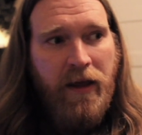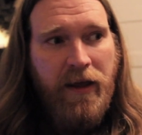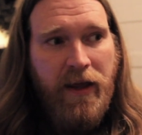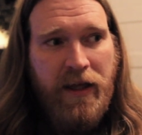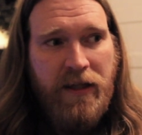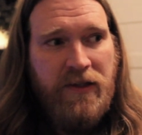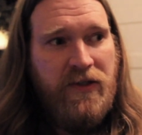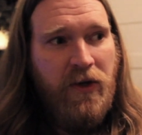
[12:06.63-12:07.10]

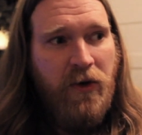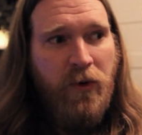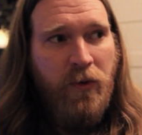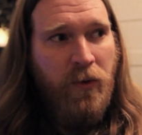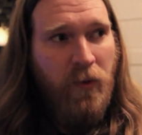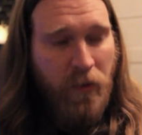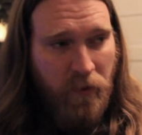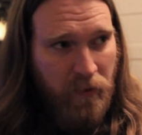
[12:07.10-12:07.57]
And
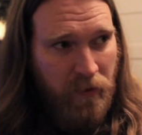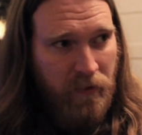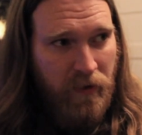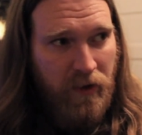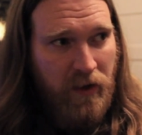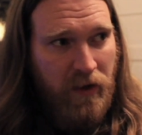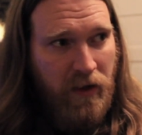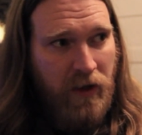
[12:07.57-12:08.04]
so
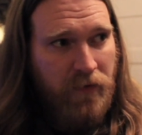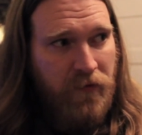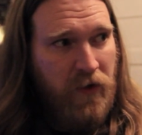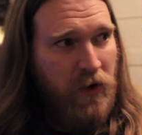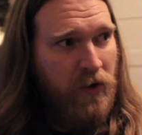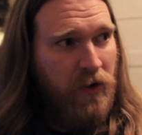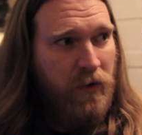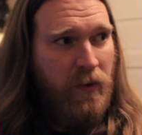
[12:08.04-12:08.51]
if
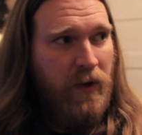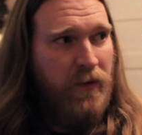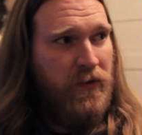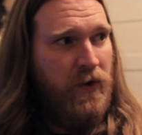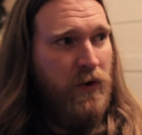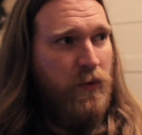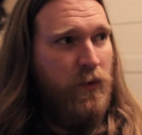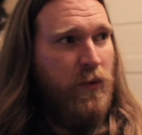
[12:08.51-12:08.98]

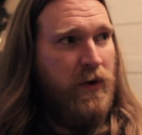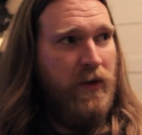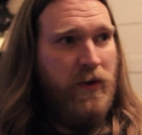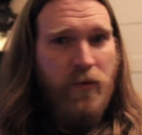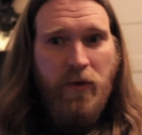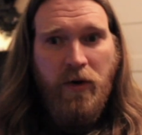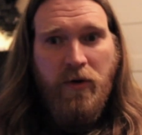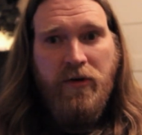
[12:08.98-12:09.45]
you're one of
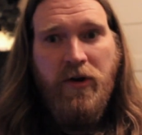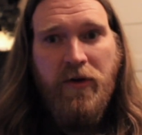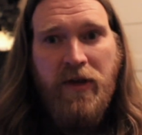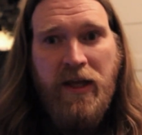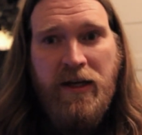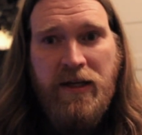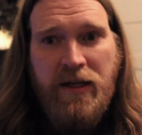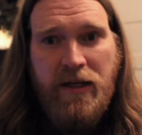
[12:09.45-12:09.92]
the Roanoke
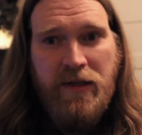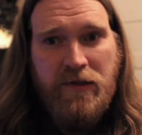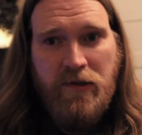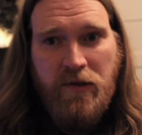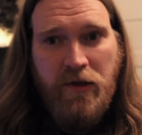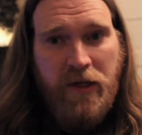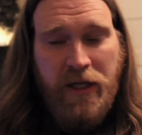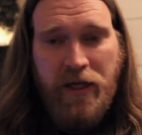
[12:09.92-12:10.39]

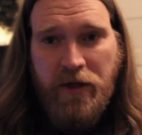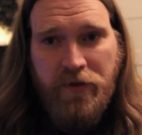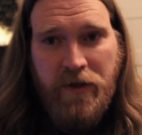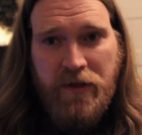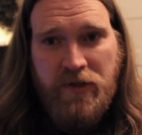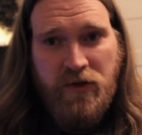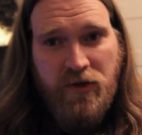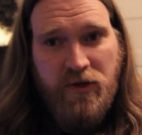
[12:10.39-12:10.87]
Indians looking at
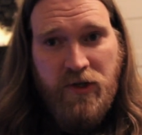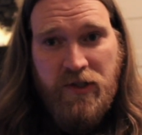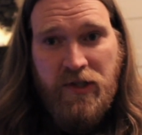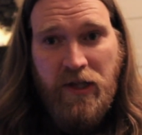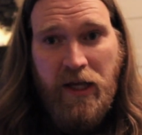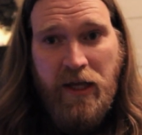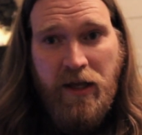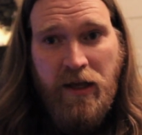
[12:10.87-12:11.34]
this, you're
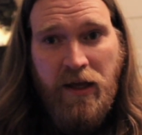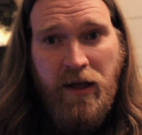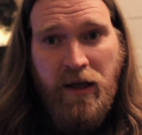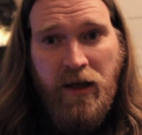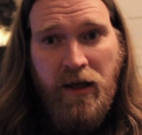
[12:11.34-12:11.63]
just like,